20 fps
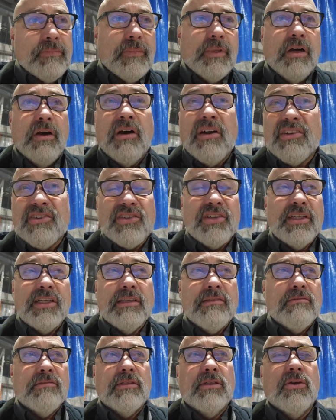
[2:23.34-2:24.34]
Honestly,
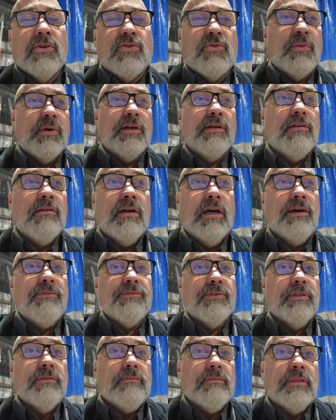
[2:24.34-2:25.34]
goes well
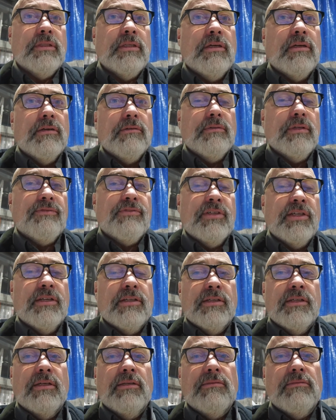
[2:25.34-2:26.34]
often. I've seen it
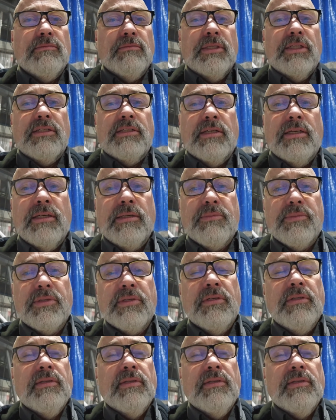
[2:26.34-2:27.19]
done many times.